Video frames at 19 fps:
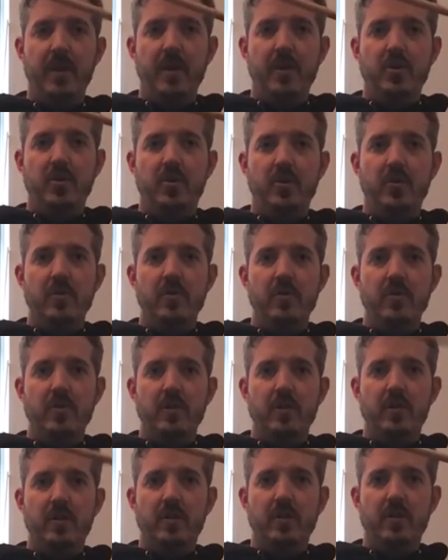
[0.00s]
So you're
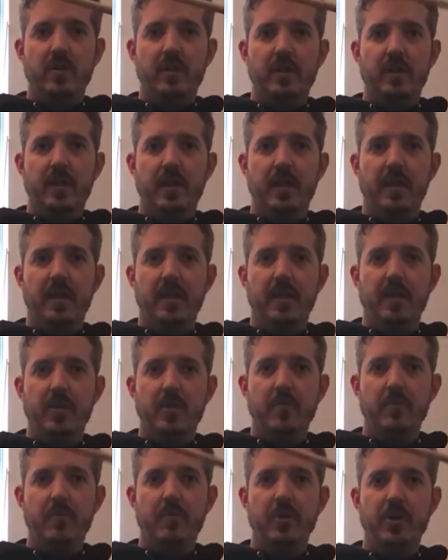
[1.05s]

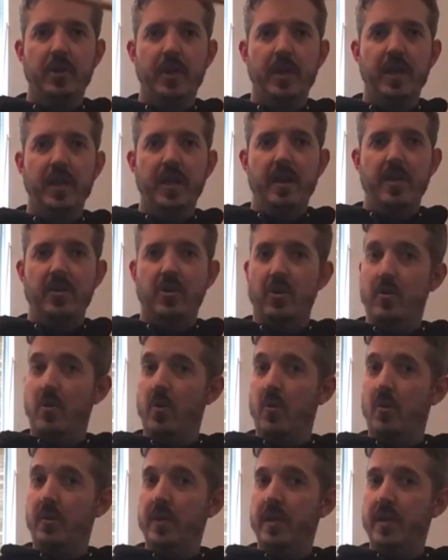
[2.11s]
pushing. So you're
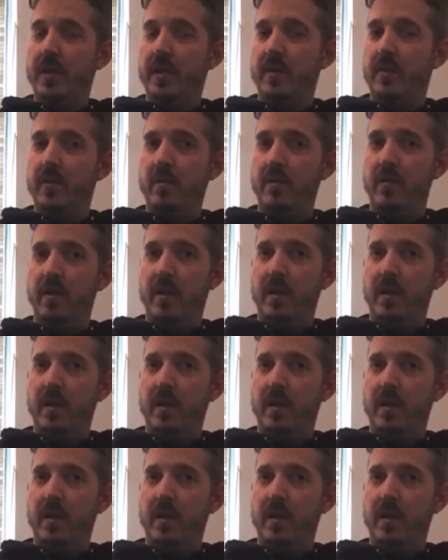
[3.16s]
holding here.